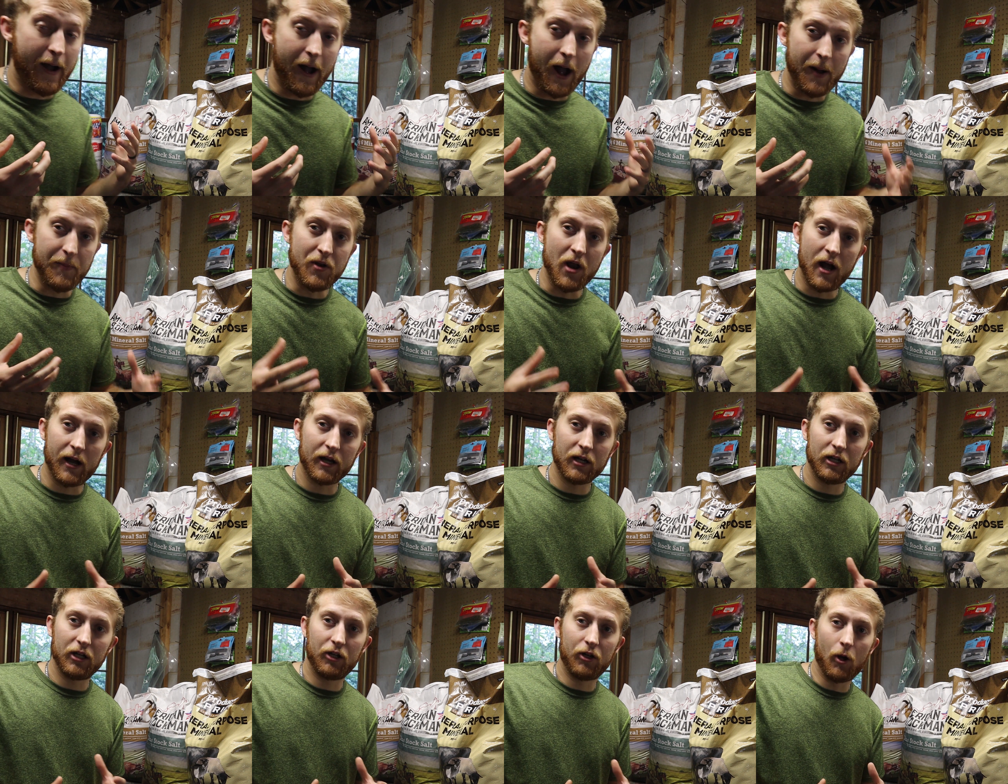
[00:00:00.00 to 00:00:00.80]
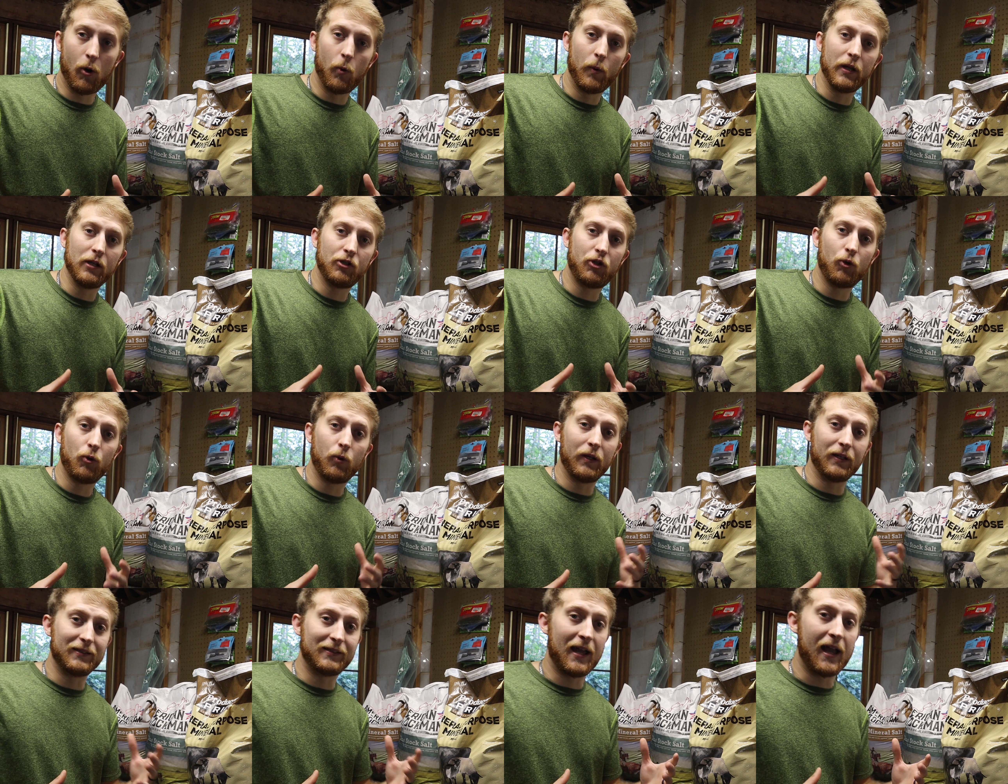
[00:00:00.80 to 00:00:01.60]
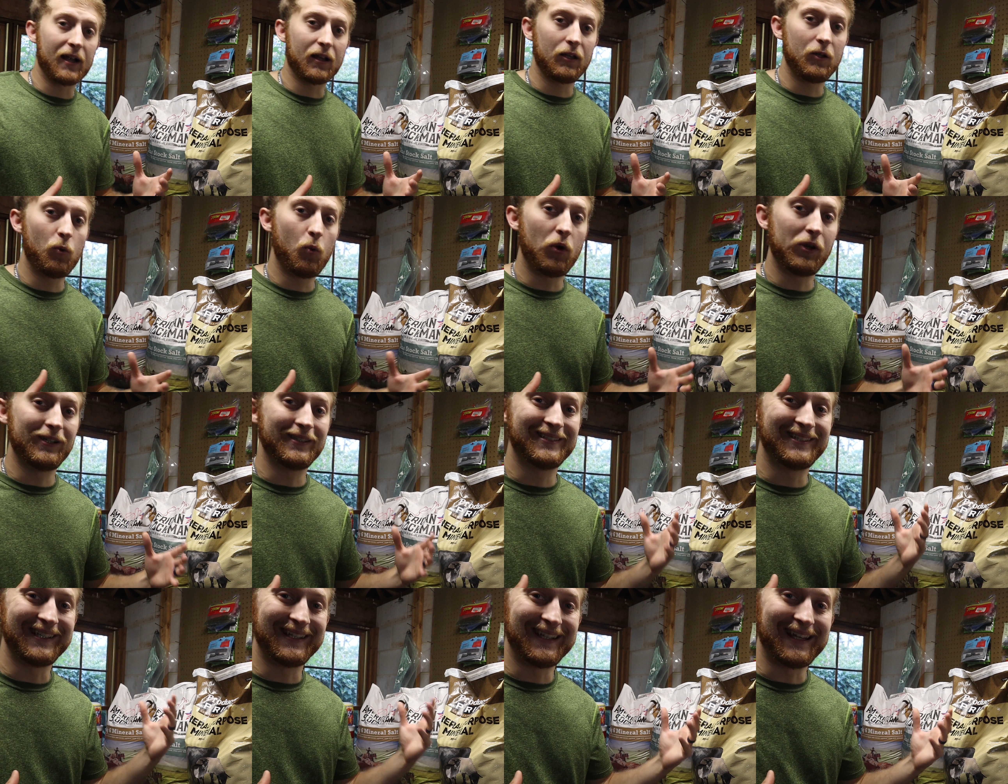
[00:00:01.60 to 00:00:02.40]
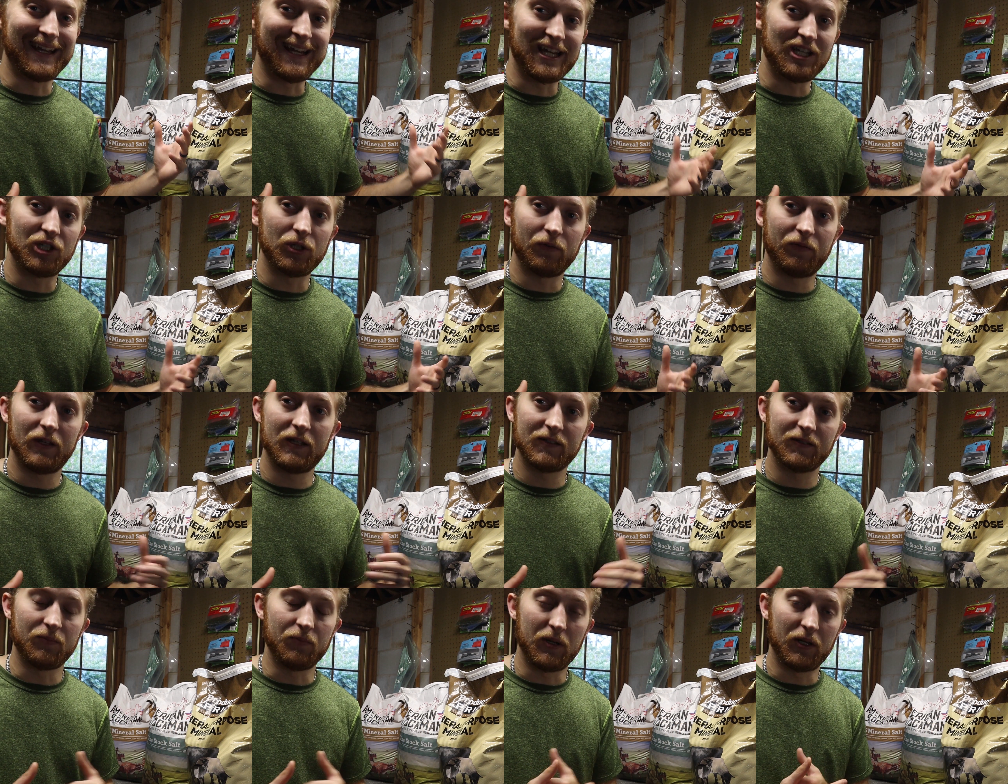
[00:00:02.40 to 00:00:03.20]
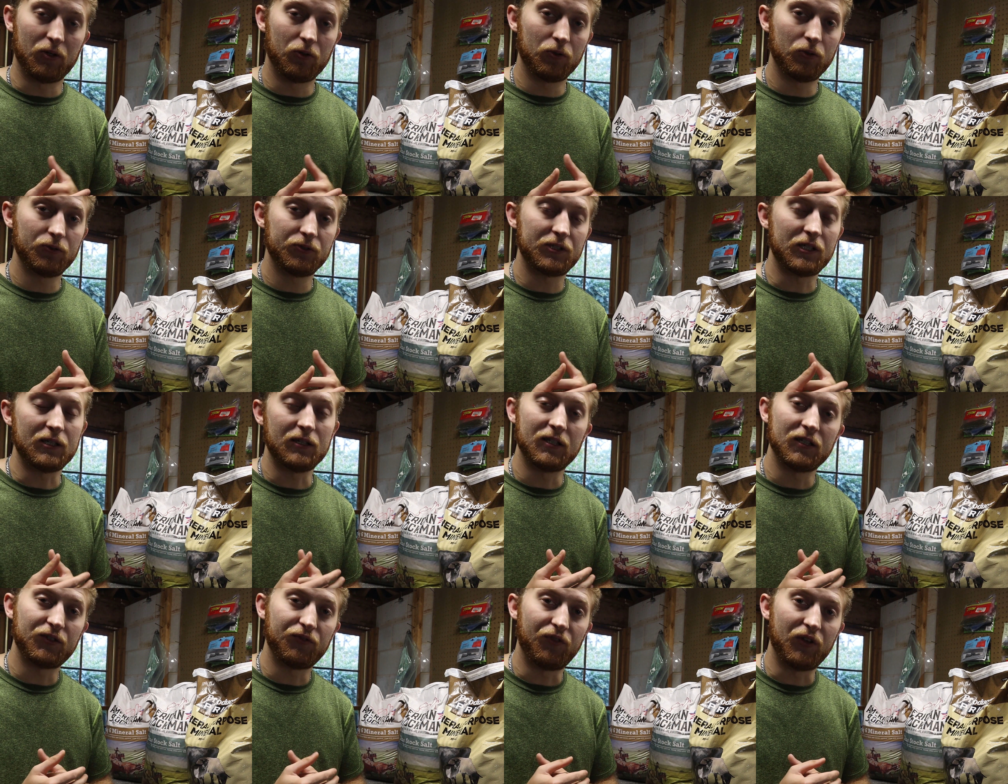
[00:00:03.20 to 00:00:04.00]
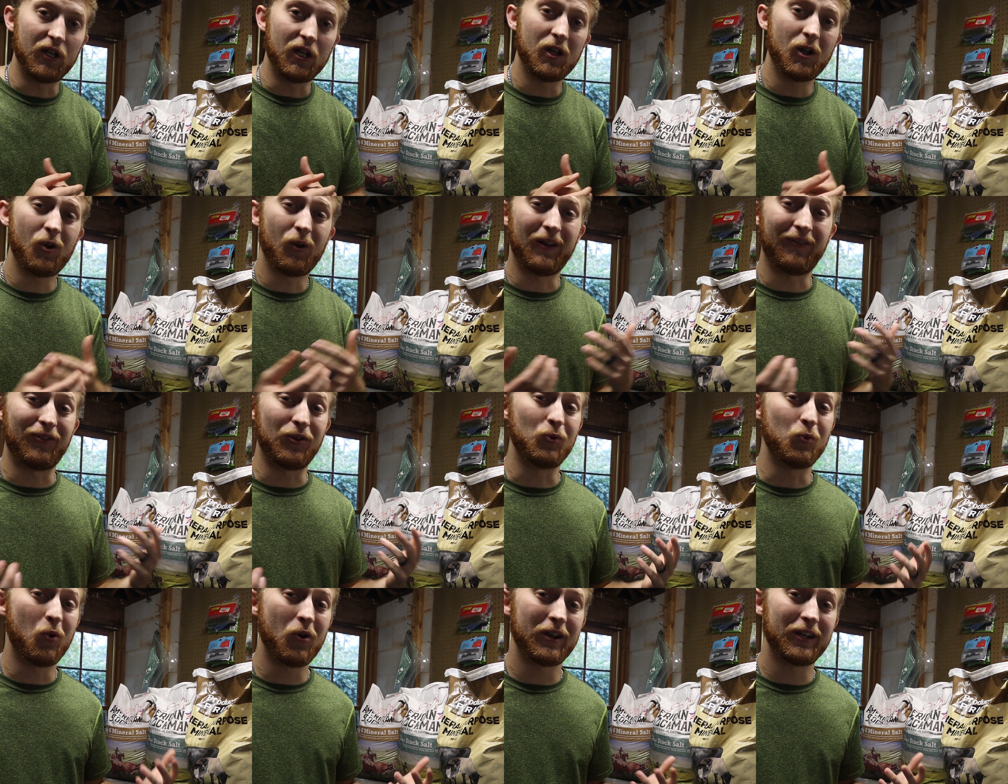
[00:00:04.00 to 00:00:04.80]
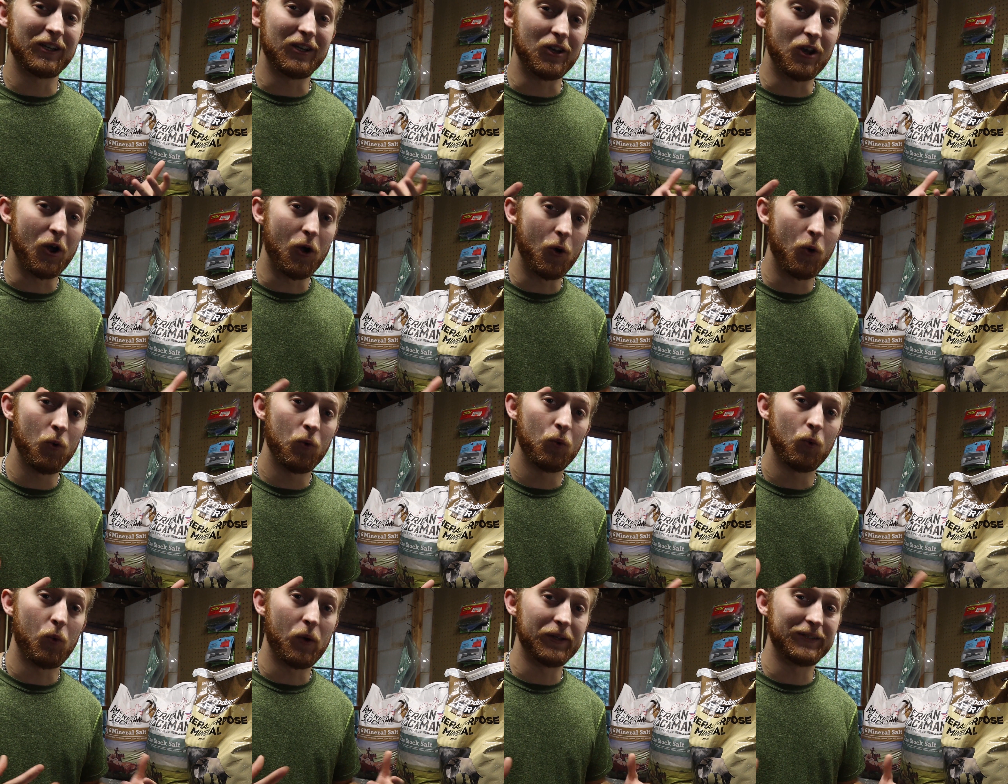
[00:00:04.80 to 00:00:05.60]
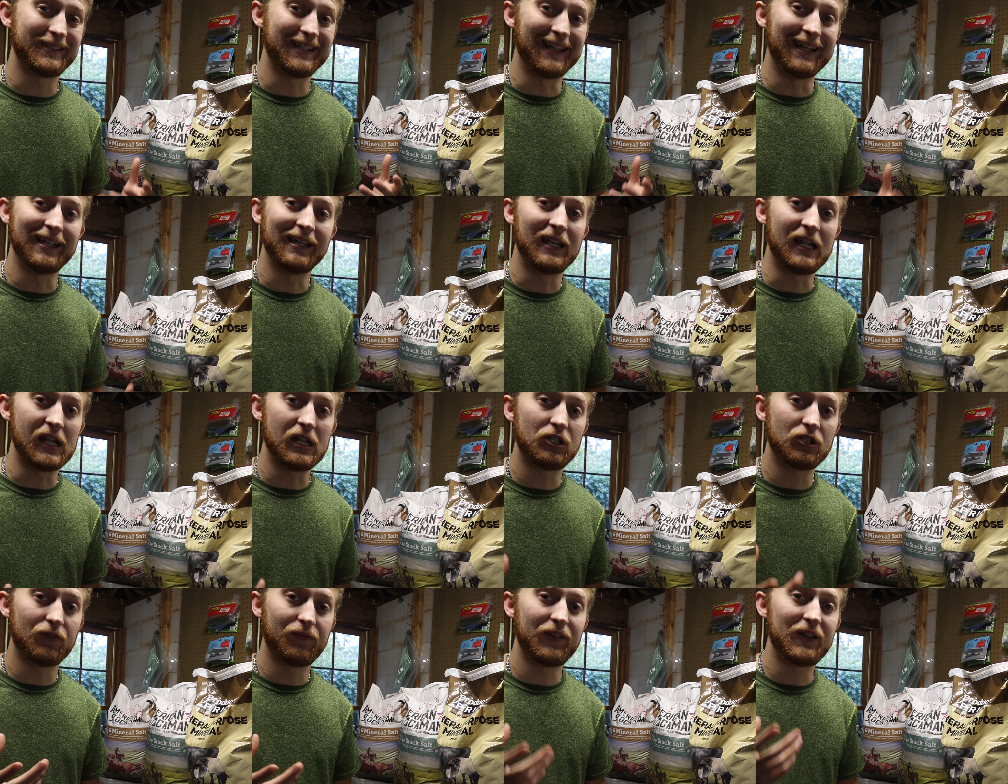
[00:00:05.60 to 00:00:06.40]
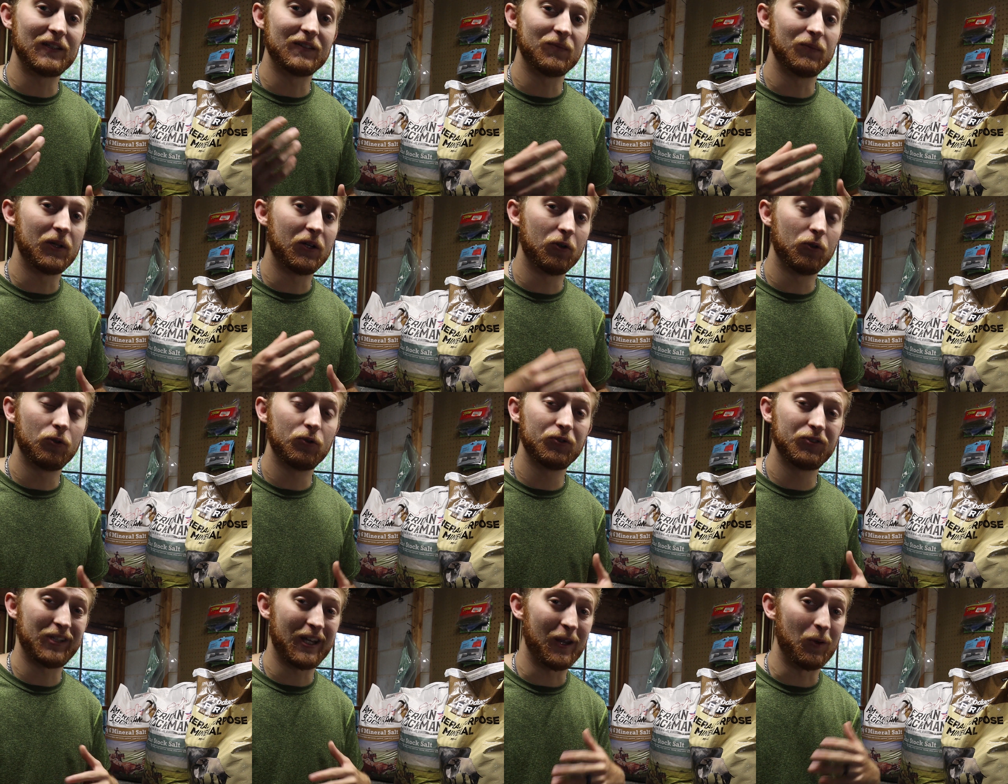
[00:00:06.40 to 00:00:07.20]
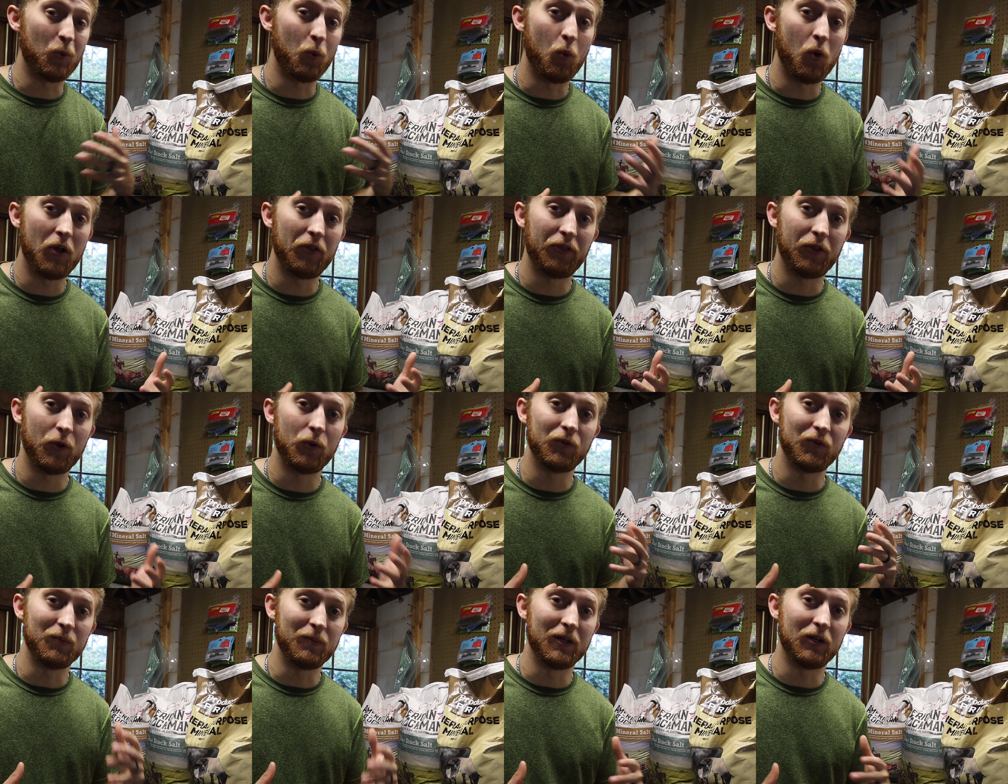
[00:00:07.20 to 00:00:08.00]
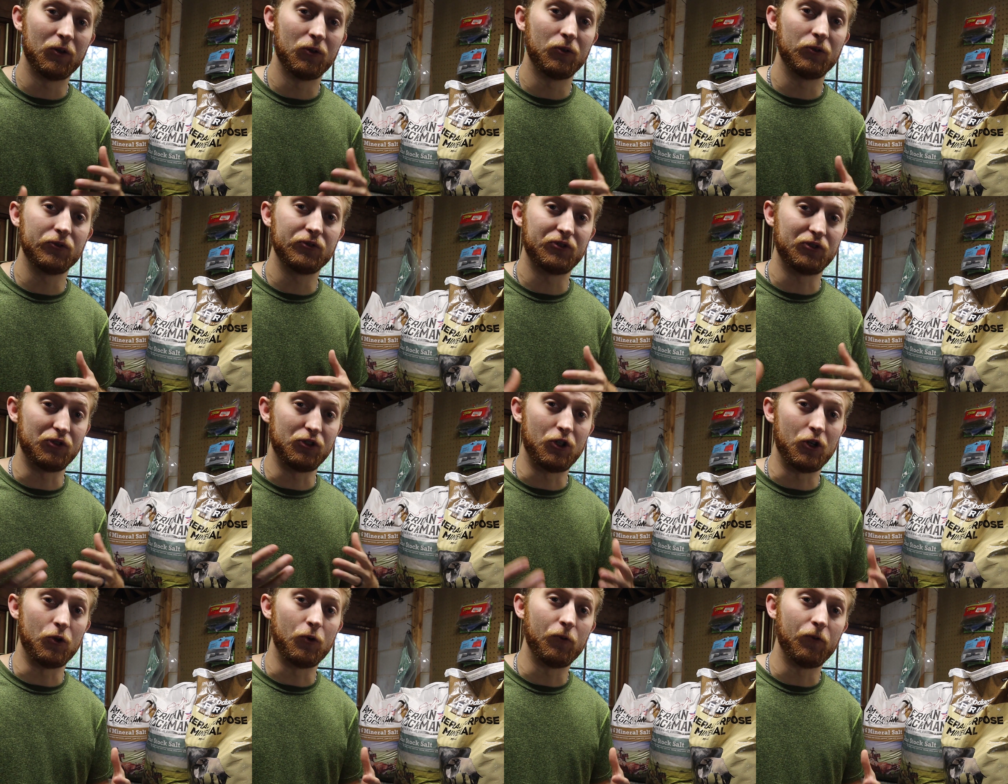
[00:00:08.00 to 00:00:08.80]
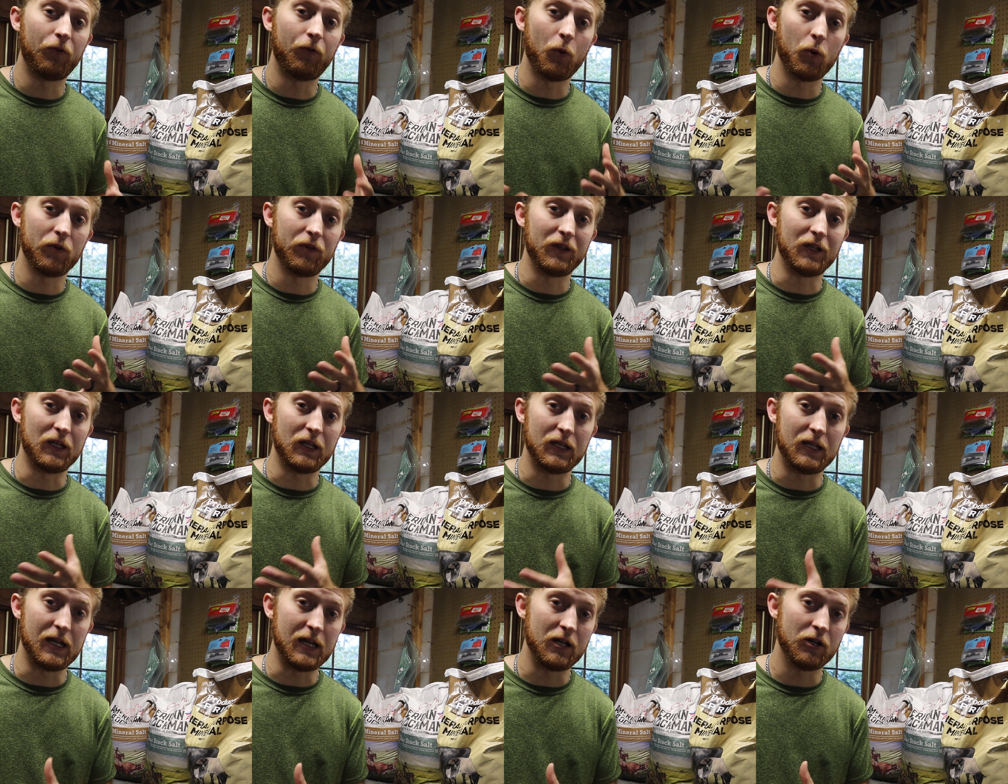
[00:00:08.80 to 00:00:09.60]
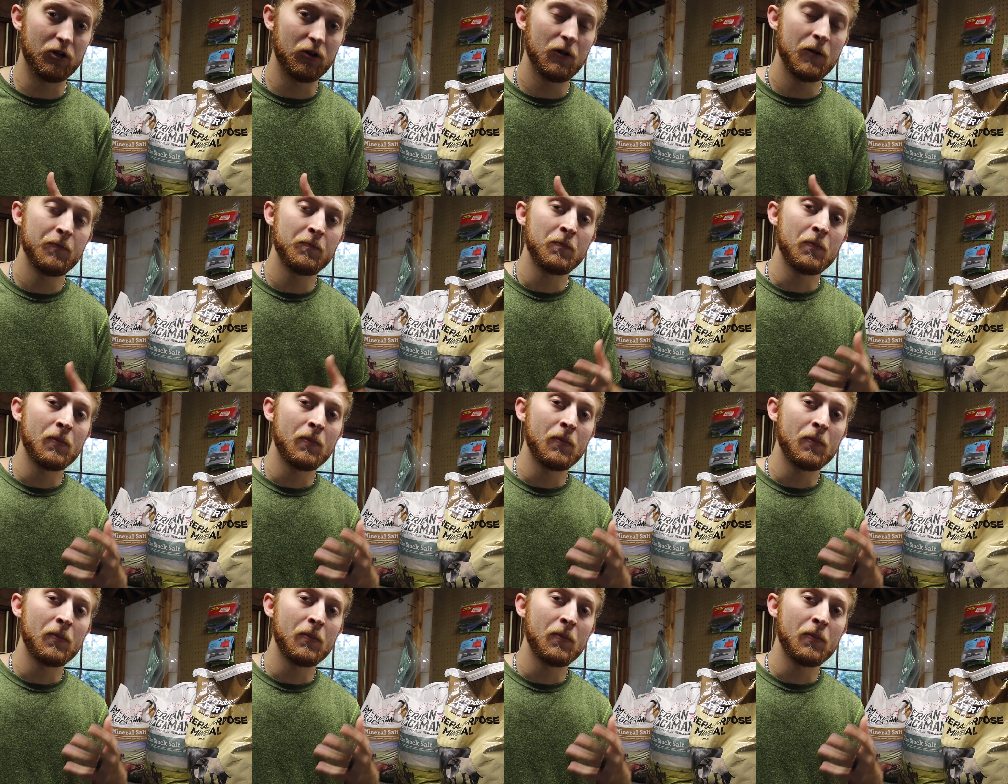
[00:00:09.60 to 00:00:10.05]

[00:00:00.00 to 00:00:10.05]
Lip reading: I'm not going to go into exactly what is in each of these minerals in this video. If you want to know what's in each of these minerals and what those minerals do for the deer,